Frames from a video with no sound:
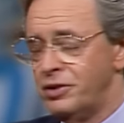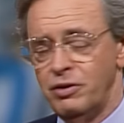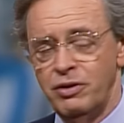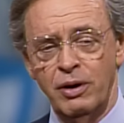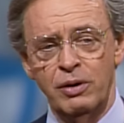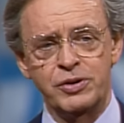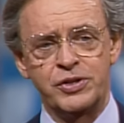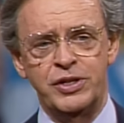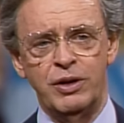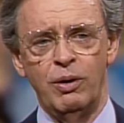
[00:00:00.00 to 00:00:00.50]
through
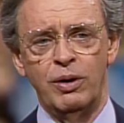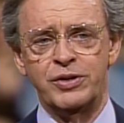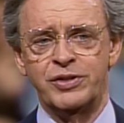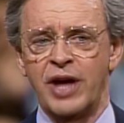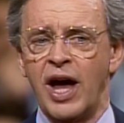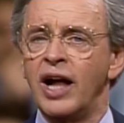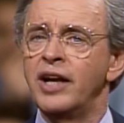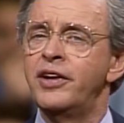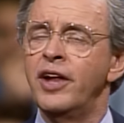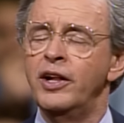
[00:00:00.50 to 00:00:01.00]
those doors, and
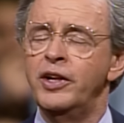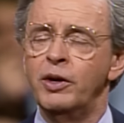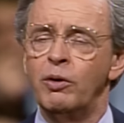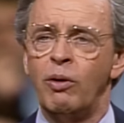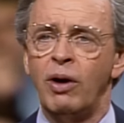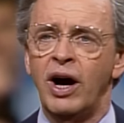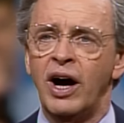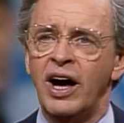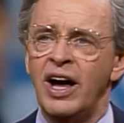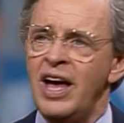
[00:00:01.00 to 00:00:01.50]
I'll tell you
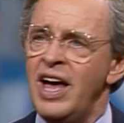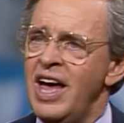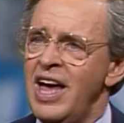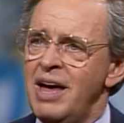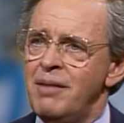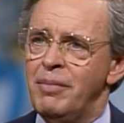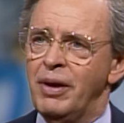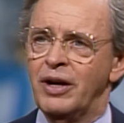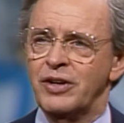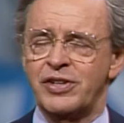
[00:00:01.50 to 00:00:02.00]
why.
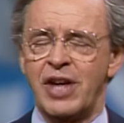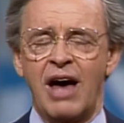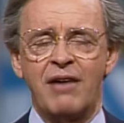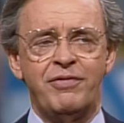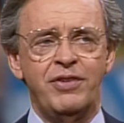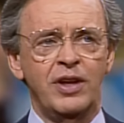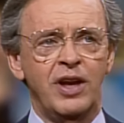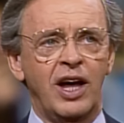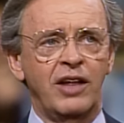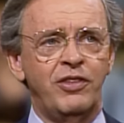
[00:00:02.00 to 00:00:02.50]
Because I
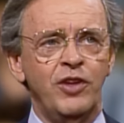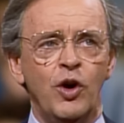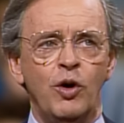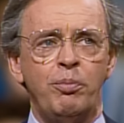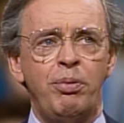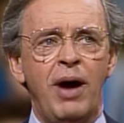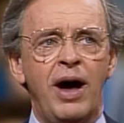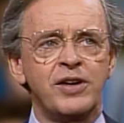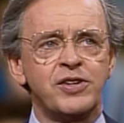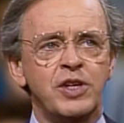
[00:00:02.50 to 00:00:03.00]
feel like the
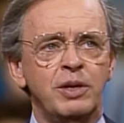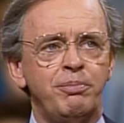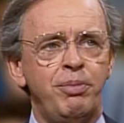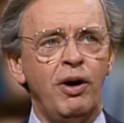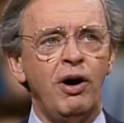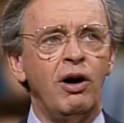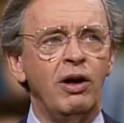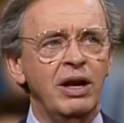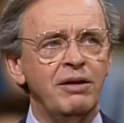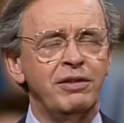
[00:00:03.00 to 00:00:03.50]
Apostle
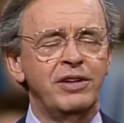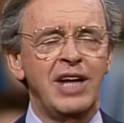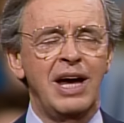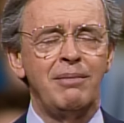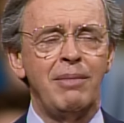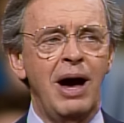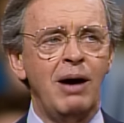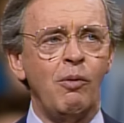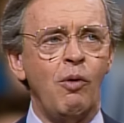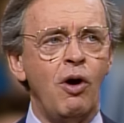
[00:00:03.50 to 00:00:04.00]
Paul. Every
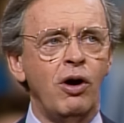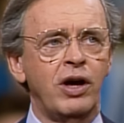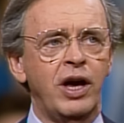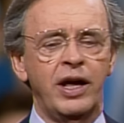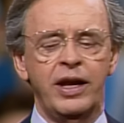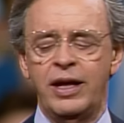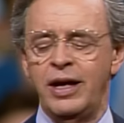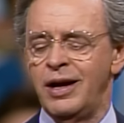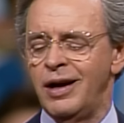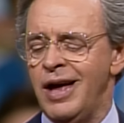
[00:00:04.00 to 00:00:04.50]
time I walk
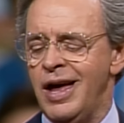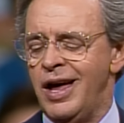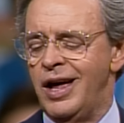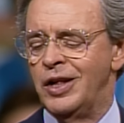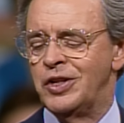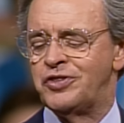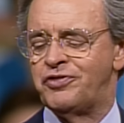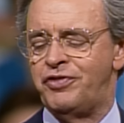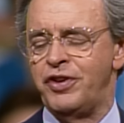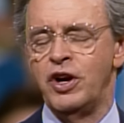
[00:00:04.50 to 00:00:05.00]
out of here,
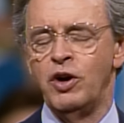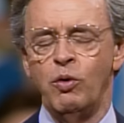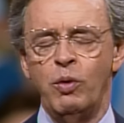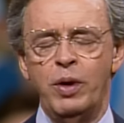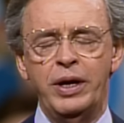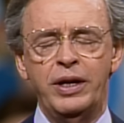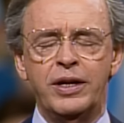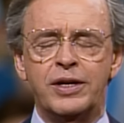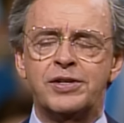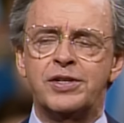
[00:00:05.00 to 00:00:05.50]
it's fear,
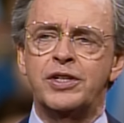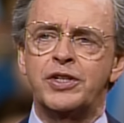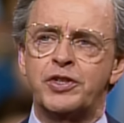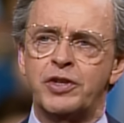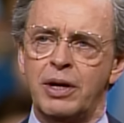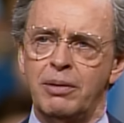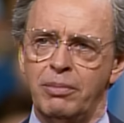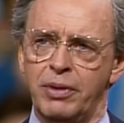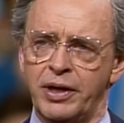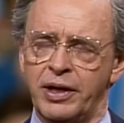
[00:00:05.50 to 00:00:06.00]
weakness, and
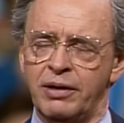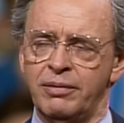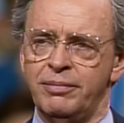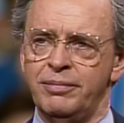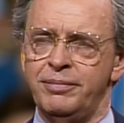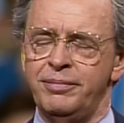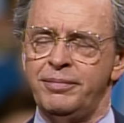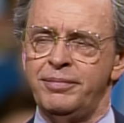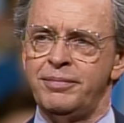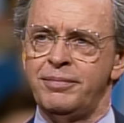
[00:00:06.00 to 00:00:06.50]
trembling.
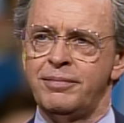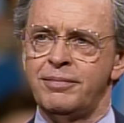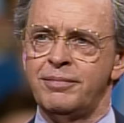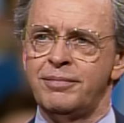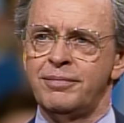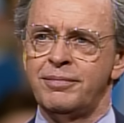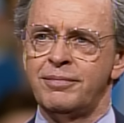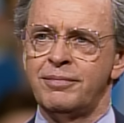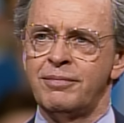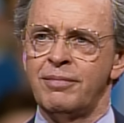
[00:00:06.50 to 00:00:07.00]

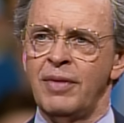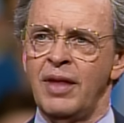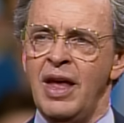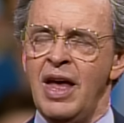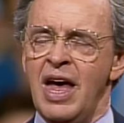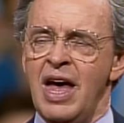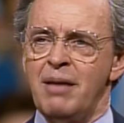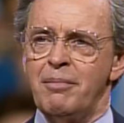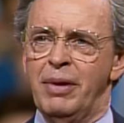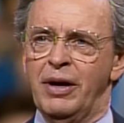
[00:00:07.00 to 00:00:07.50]

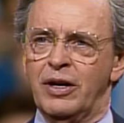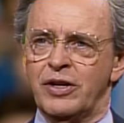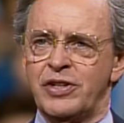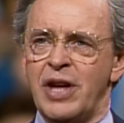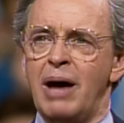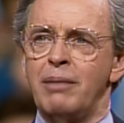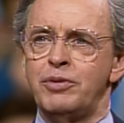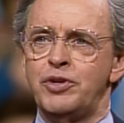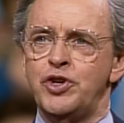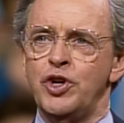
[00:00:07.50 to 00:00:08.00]
Because
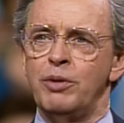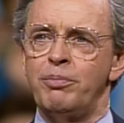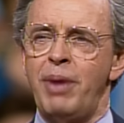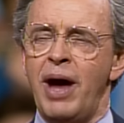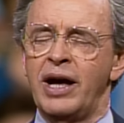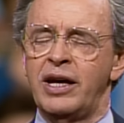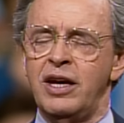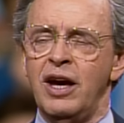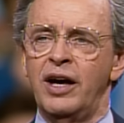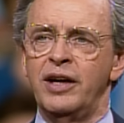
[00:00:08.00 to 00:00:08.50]
I'm sure
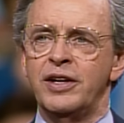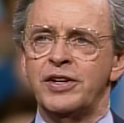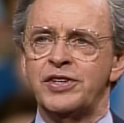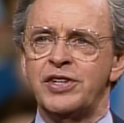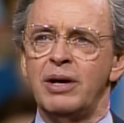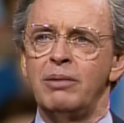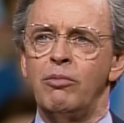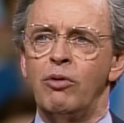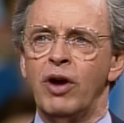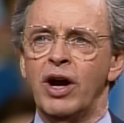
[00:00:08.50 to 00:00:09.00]
back yonder
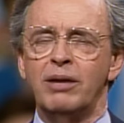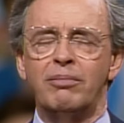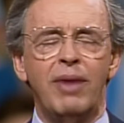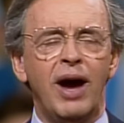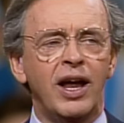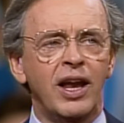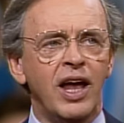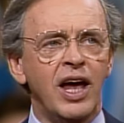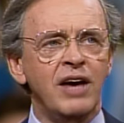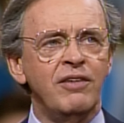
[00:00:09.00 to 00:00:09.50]
somewhere in
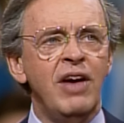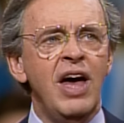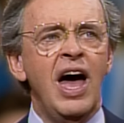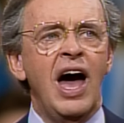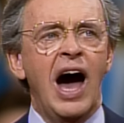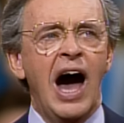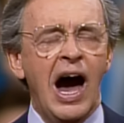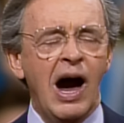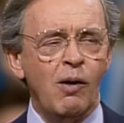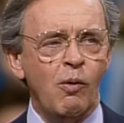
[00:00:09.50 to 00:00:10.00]
my life,
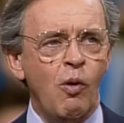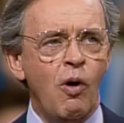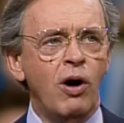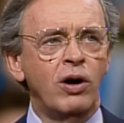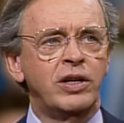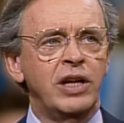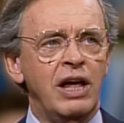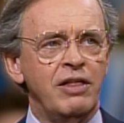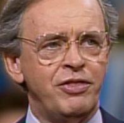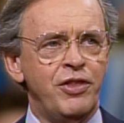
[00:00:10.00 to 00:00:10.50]
I
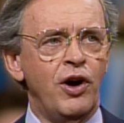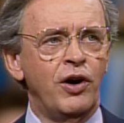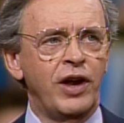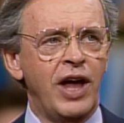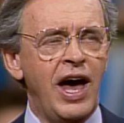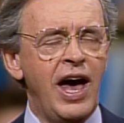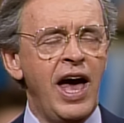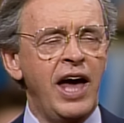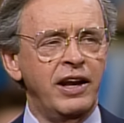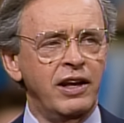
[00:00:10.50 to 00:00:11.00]
walked out, thought
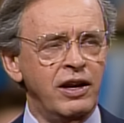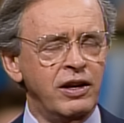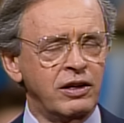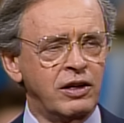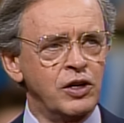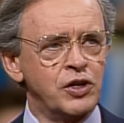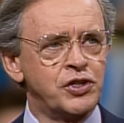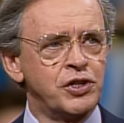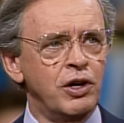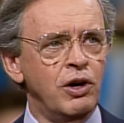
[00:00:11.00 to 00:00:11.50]
I had under
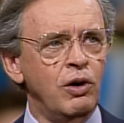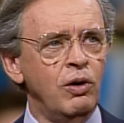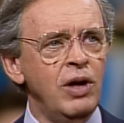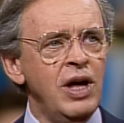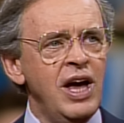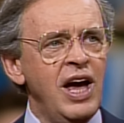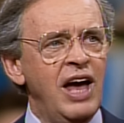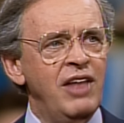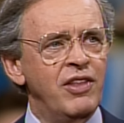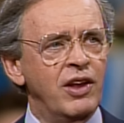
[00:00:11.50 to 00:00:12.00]
control,
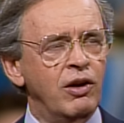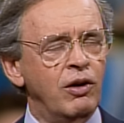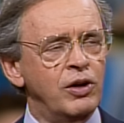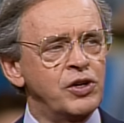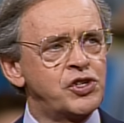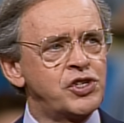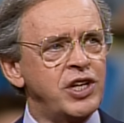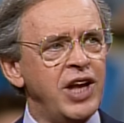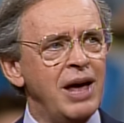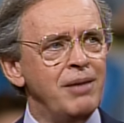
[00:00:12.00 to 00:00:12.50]
and the Lord
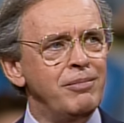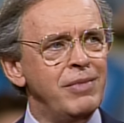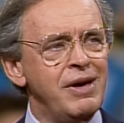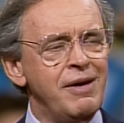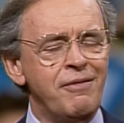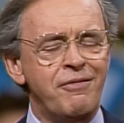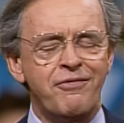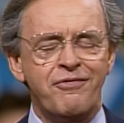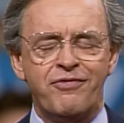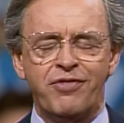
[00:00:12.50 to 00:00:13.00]
slapped me
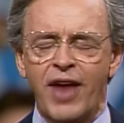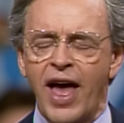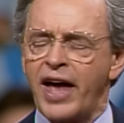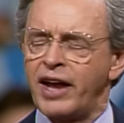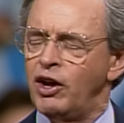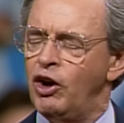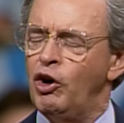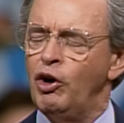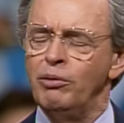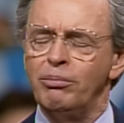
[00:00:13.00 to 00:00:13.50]

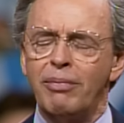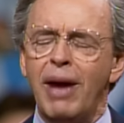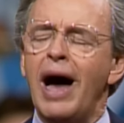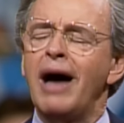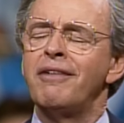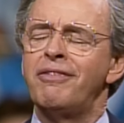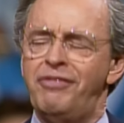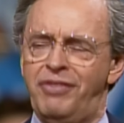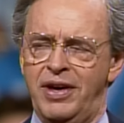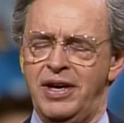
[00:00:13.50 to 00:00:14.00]
flat on
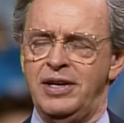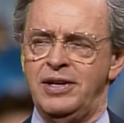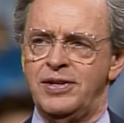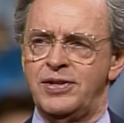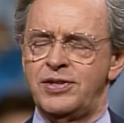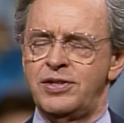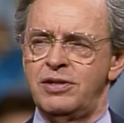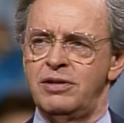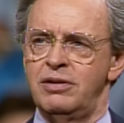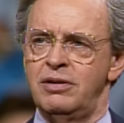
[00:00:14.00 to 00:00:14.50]
my
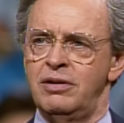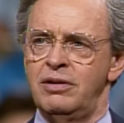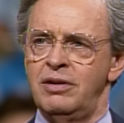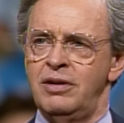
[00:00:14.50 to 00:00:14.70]
face.